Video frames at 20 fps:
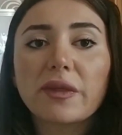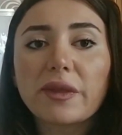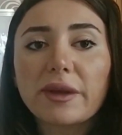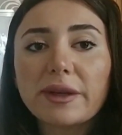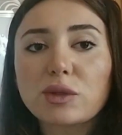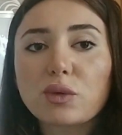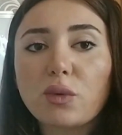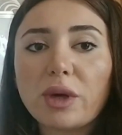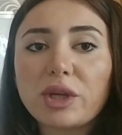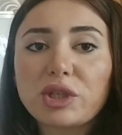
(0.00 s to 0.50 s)

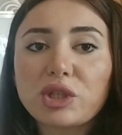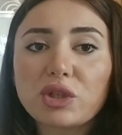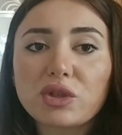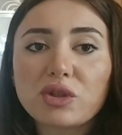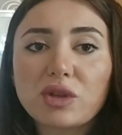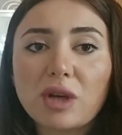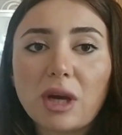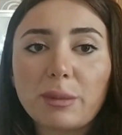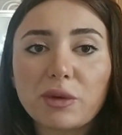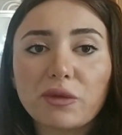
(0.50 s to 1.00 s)
This question
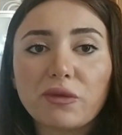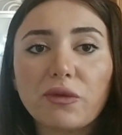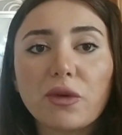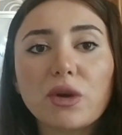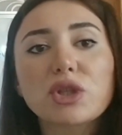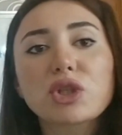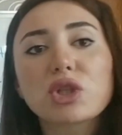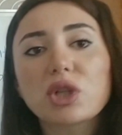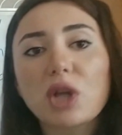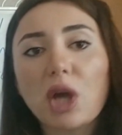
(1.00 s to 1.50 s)
type
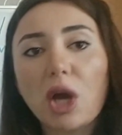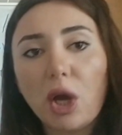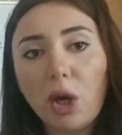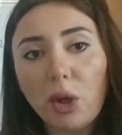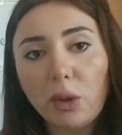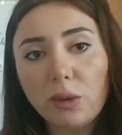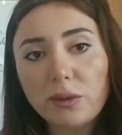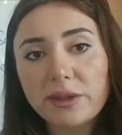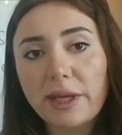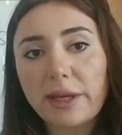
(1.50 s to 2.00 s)
refers to the
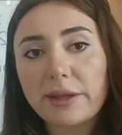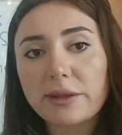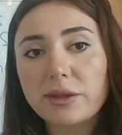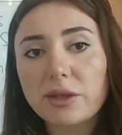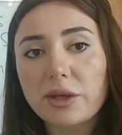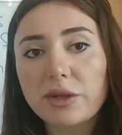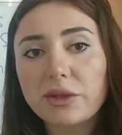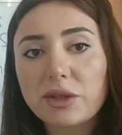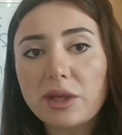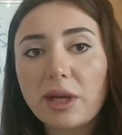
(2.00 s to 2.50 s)
whole
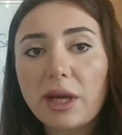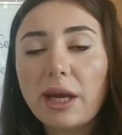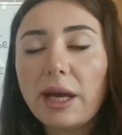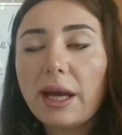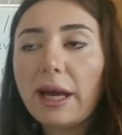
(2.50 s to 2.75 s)
sentence